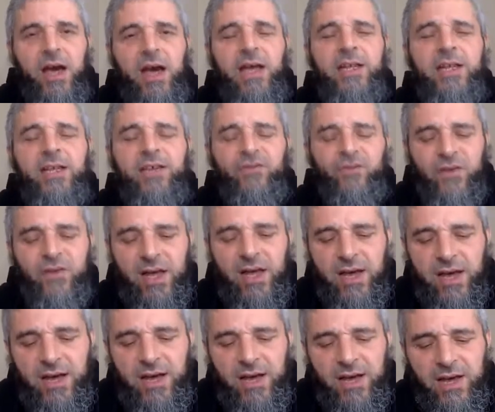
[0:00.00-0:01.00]
Alif
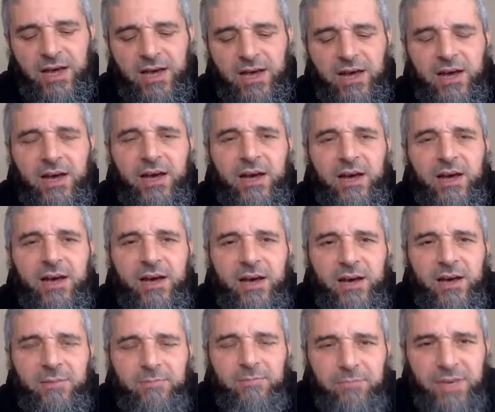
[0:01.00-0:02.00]

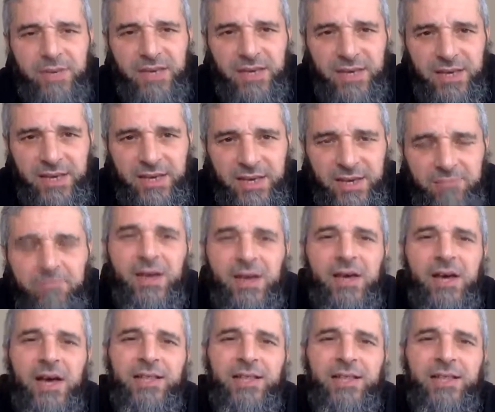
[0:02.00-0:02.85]
Lam Meem,